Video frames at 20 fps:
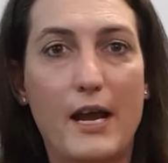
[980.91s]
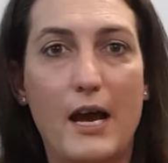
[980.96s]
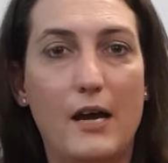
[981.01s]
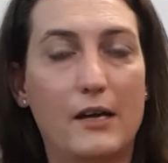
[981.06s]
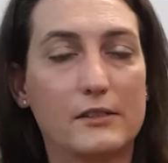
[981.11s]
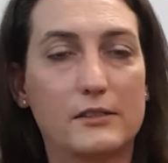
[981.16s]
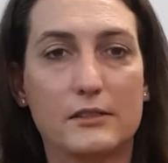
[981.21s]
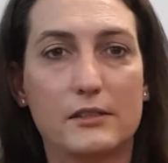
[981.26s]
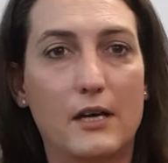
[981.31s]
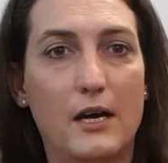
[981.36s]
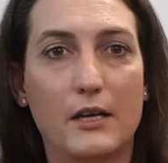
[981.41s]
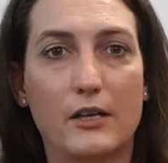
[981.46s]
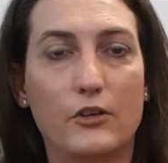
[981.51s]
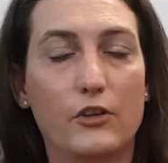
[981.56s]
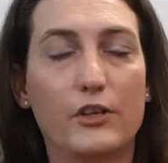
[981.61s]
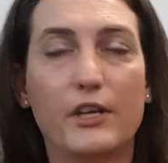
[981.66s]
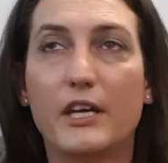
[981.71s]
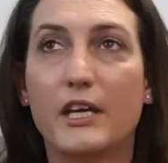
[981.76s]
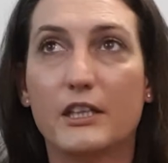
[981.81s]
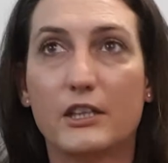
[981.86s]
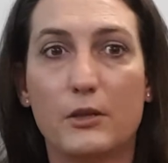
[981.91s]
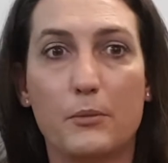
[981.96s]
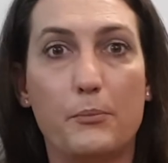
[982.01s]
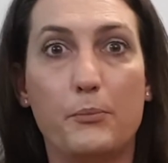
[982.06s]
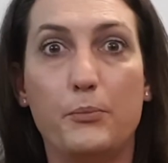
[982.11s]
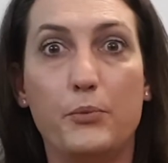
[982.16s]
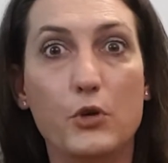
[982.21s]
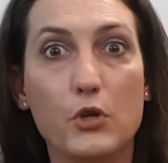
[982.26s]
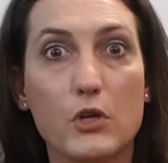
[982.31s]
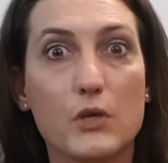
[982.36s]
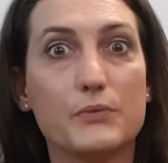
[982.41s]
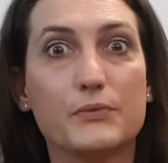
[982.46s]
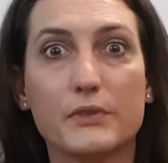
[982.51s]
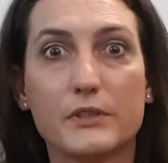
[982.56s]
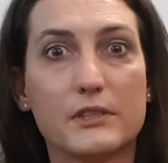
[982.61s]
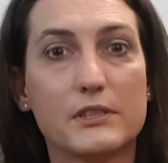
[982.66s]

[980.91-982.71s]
outside and looking at the beautiful